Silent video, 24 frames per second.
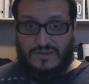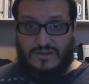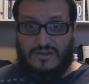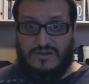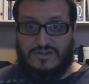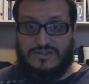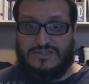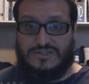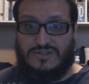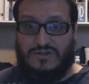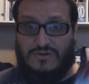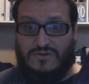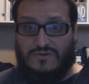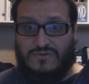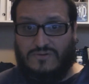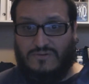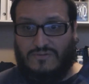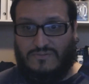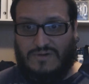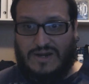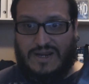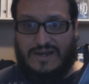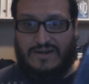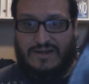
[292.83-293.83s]
So
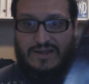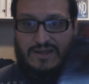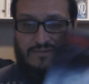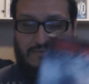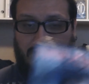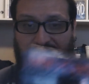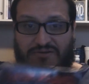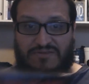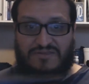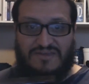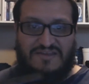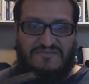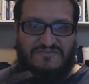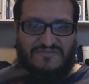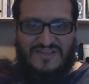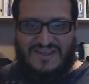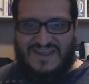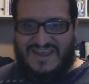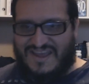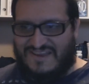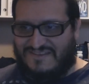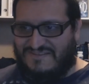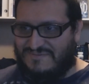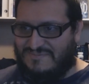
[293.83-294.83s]
ran down there. Thankfully,
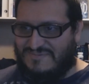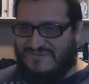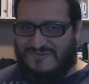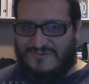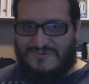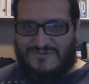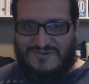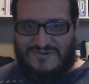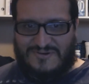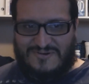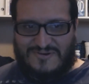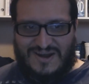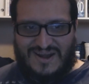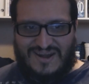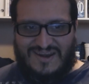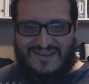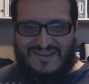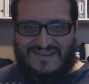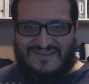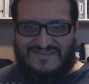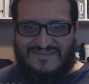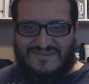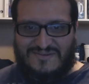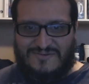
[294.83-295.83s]
I had some store
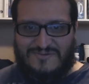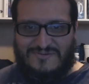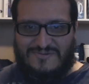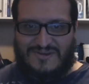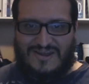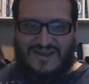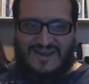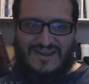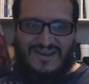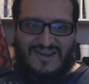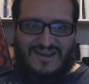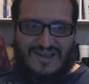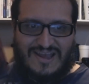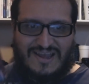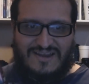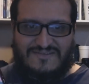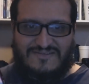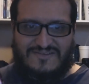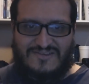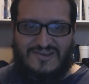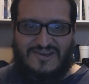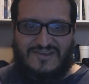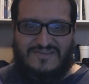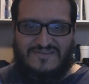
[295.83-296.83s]
credit, so I
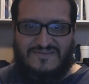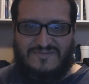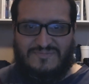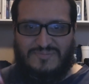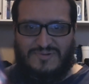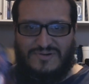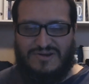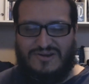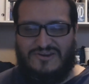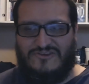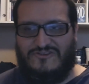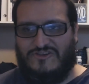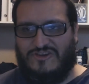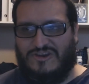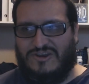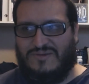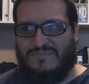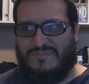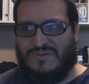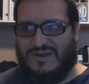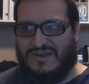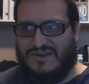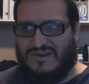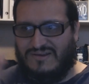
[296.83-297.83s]
actually got this pretty
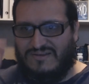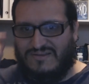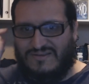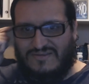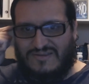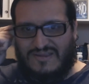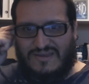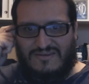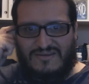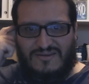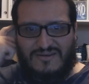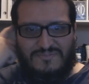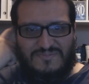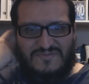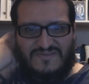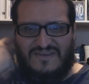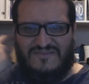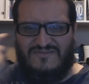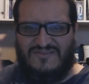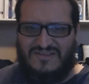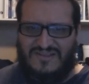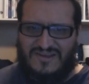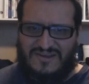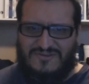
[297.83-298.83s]
cheap. I ended up
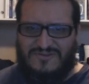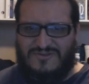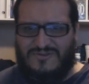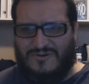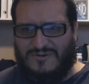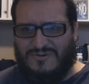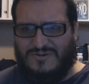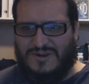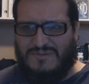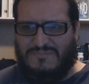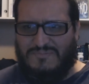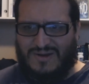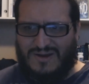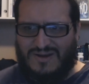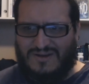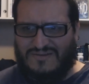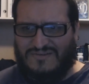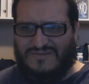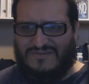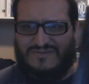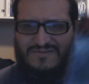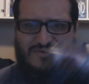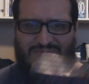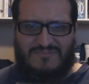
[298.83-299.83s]
saving like
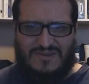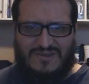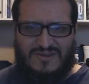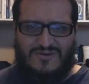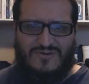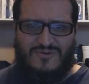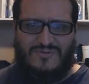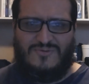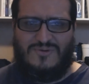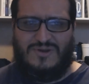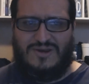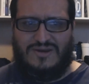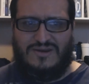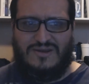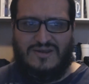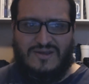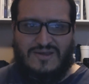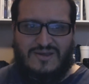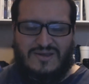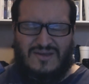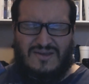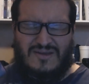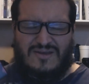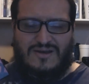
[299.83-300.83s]
$30 or something going
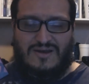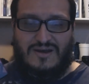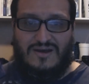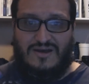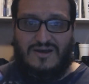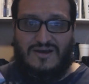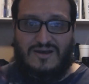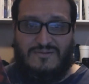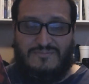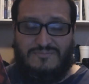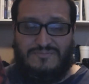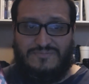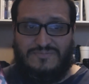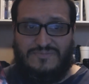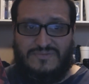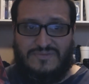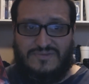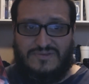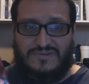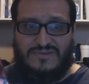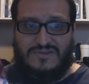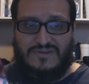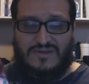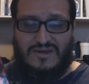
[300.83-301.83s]

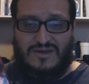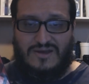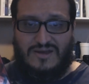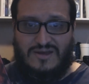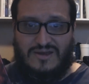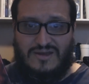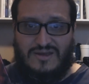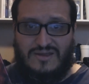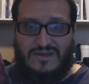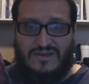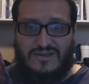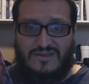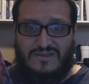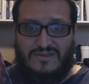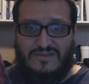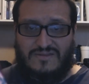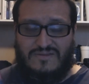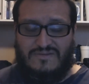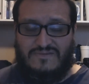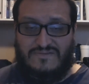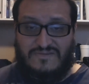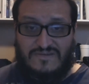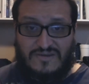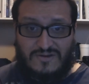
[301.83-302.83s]
the
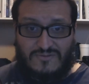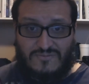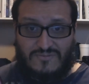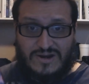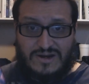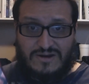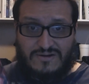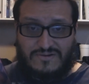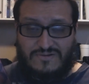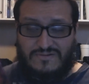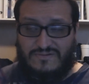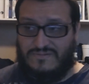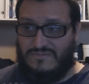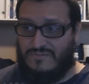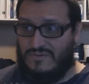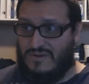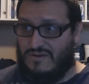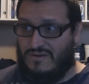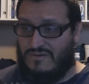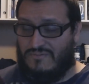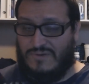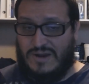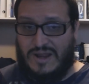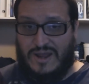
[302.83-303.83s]
Zia Records
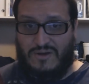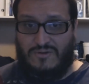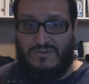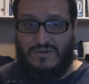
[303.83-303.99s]
route,